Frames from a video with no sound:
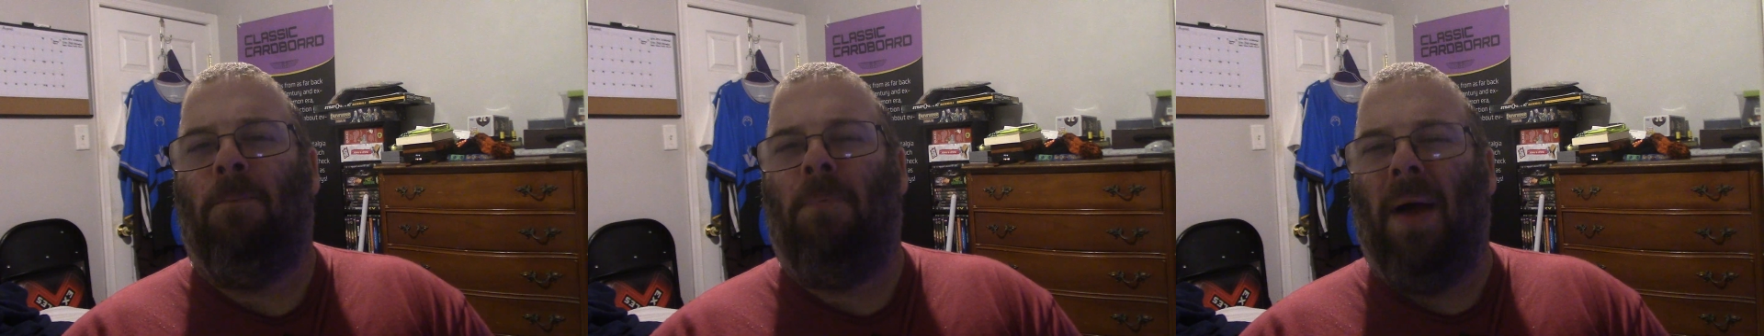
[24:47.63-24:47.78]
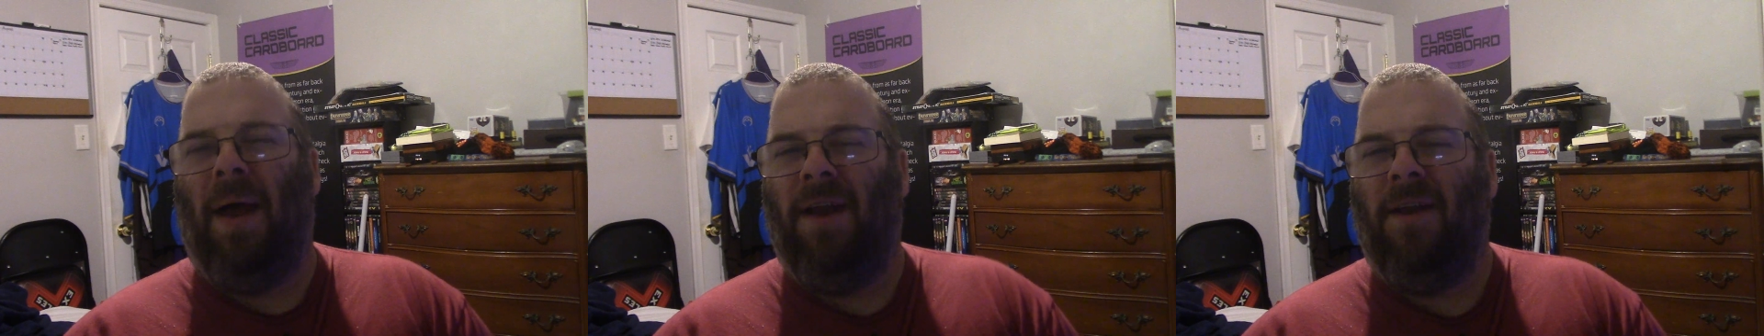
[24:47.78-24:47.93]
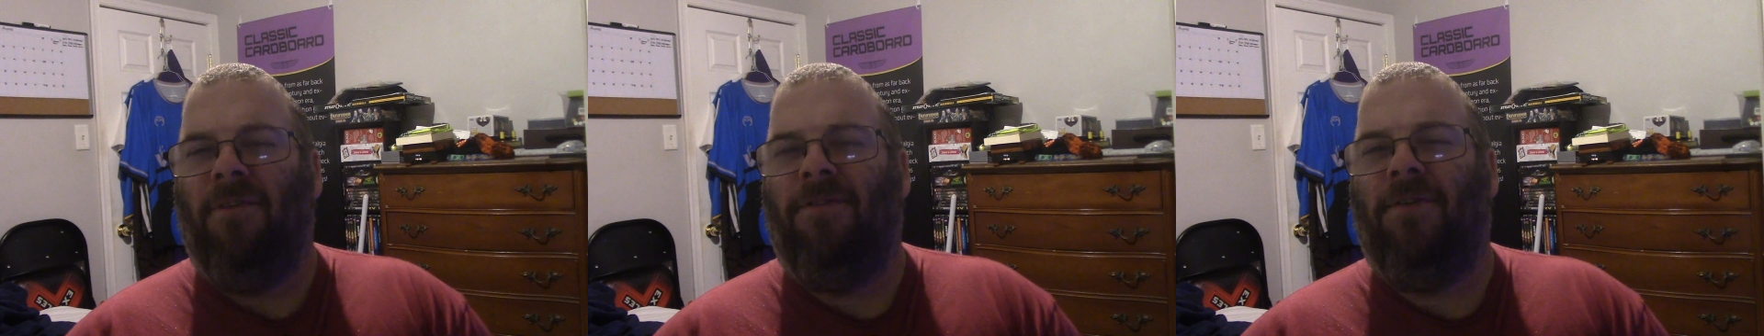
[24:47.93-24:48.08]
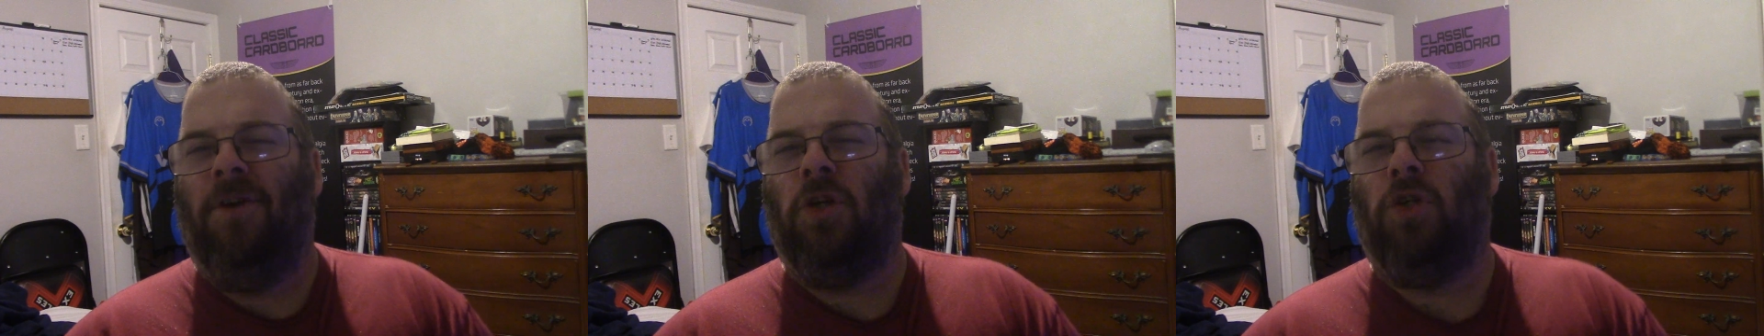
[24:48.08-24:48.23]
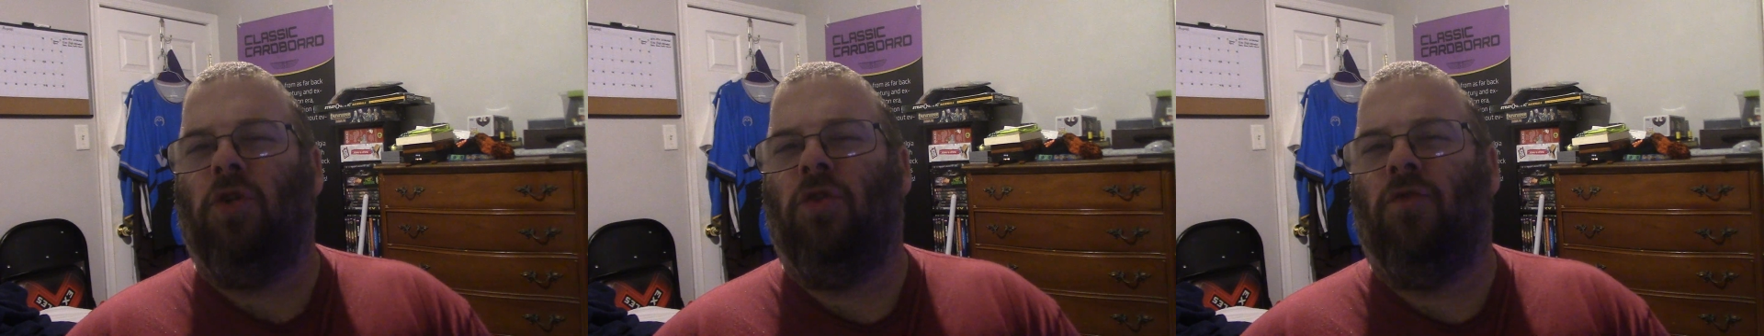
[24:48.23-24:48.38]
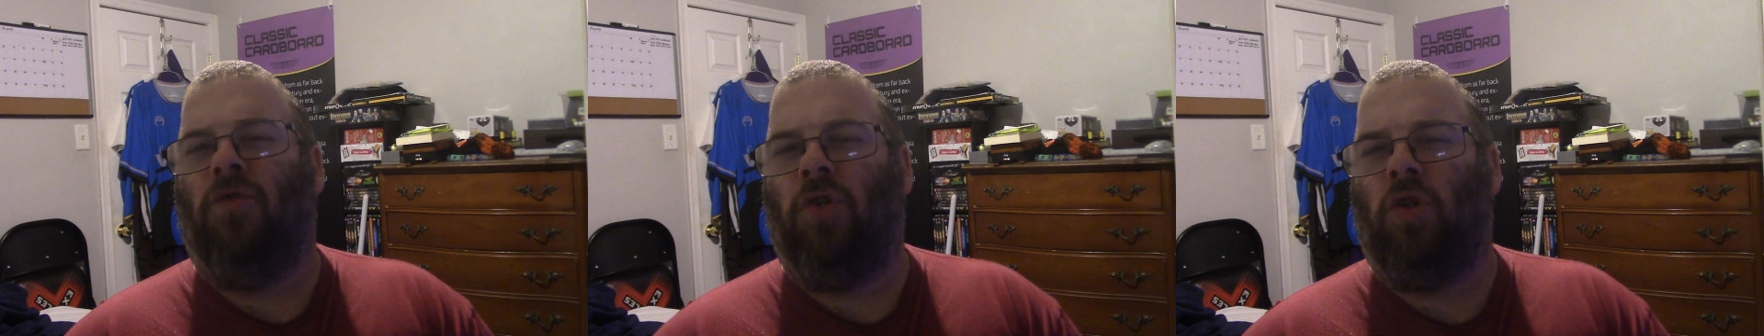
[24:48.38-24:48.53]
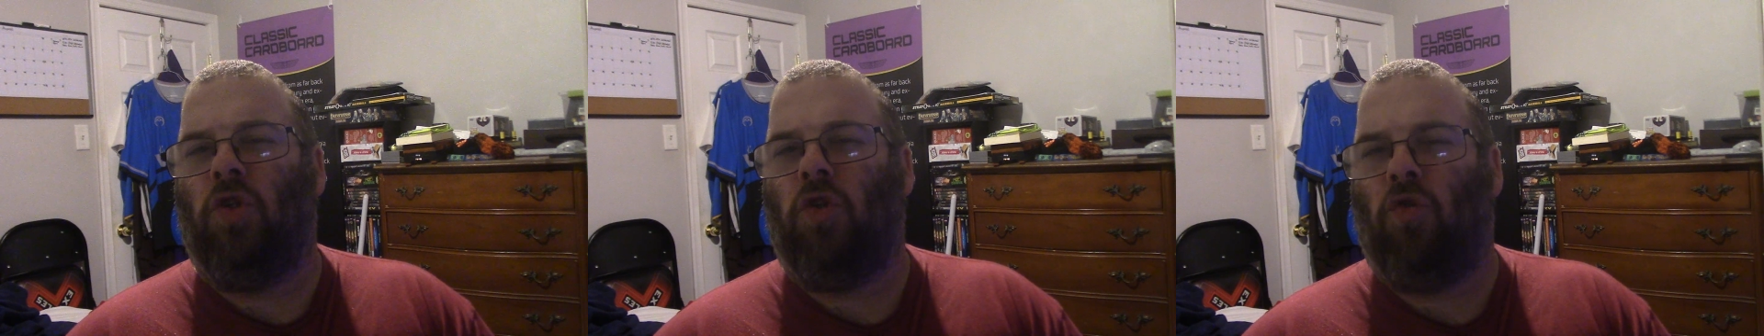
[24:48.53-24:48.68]

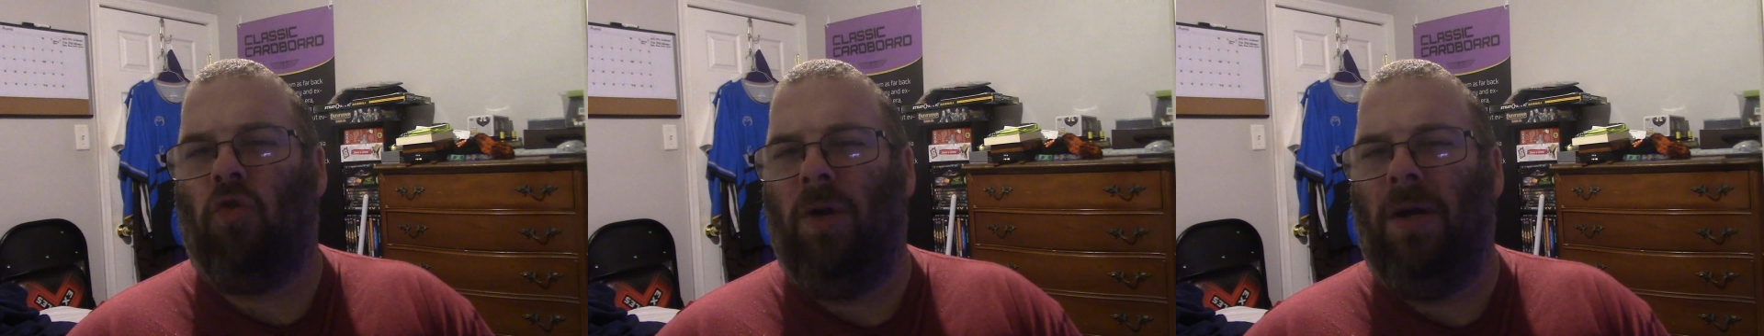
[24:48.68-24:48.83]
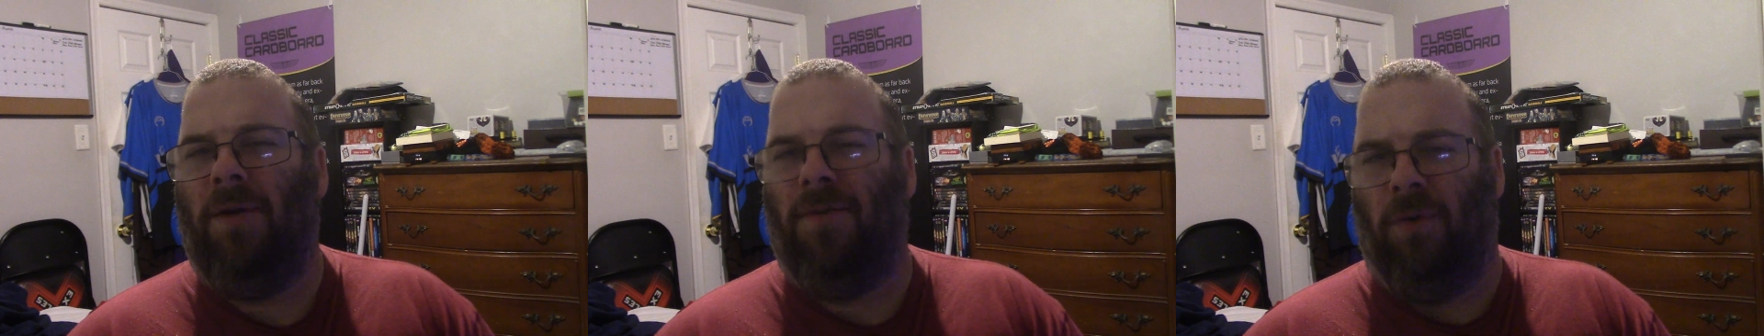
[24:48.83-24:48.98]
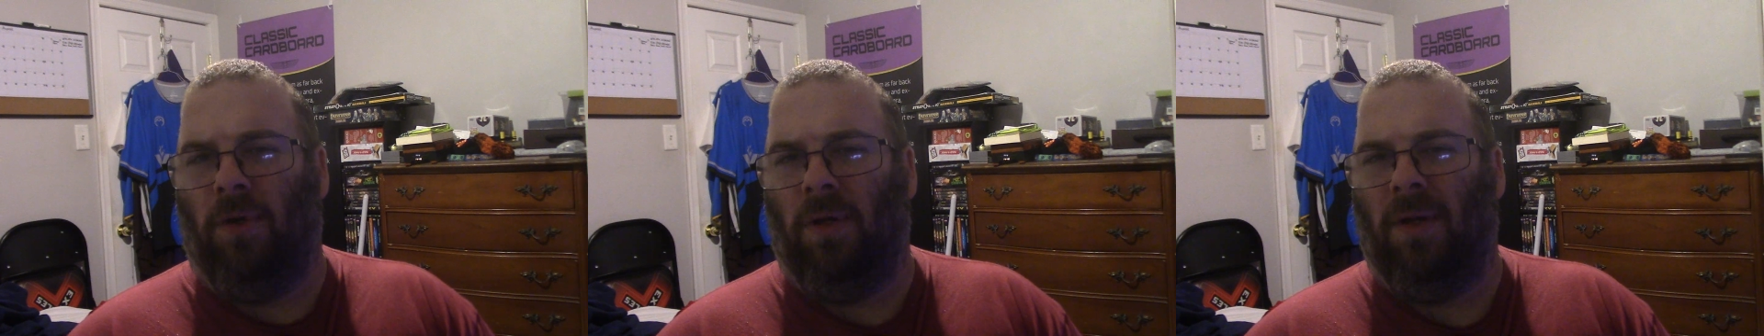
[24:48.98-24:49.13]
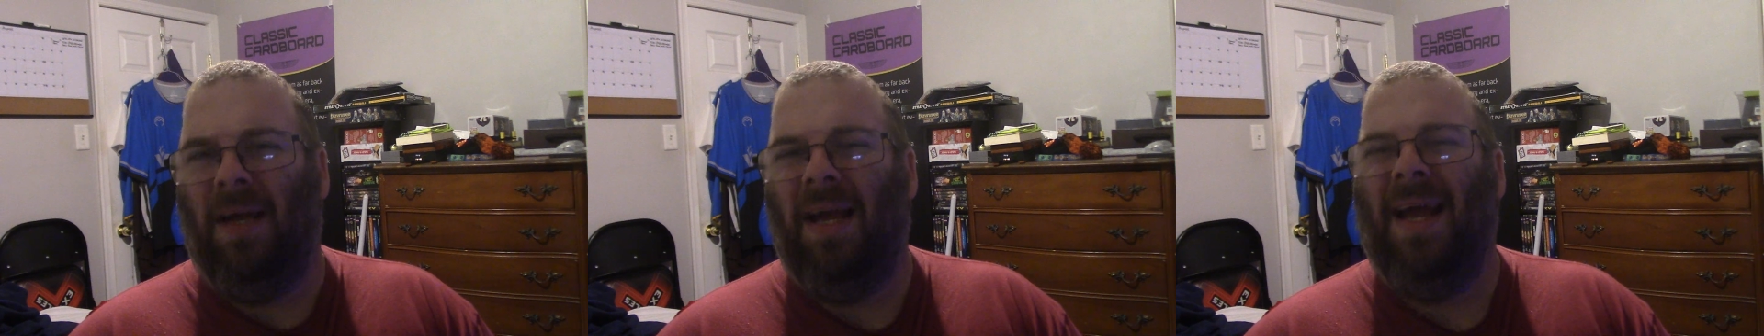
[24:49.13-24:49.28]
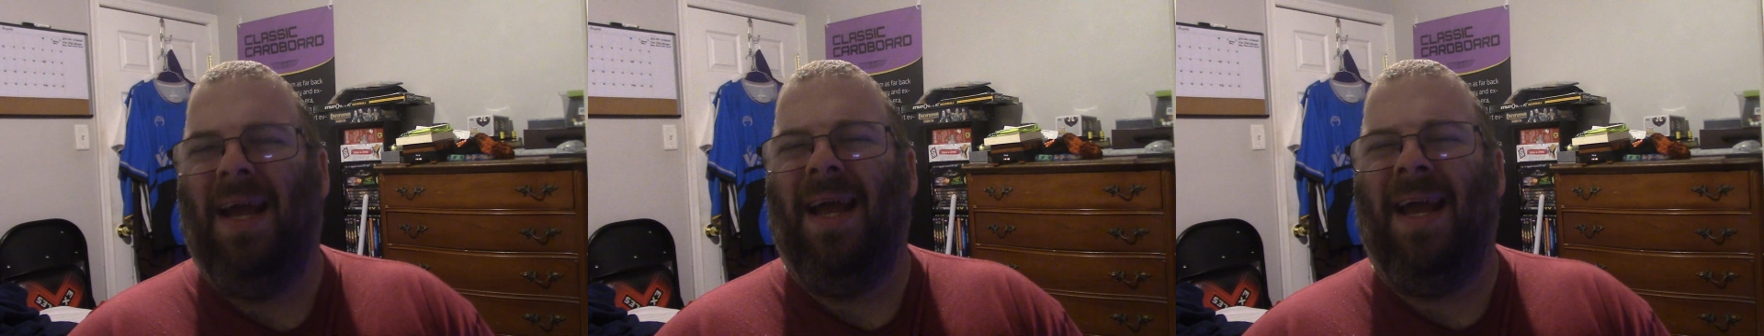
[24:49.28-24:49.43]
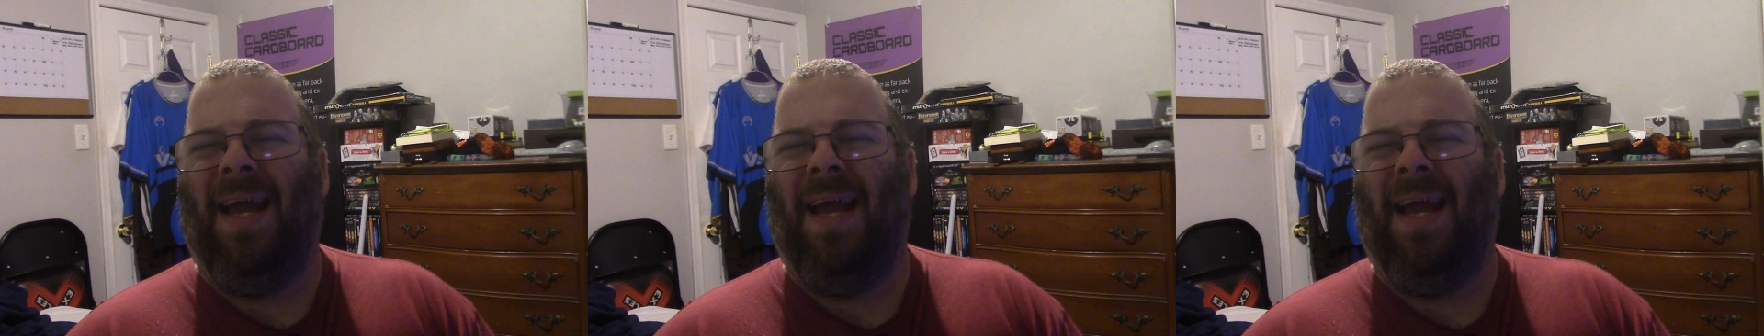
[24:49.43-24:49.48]
beneficial retrieval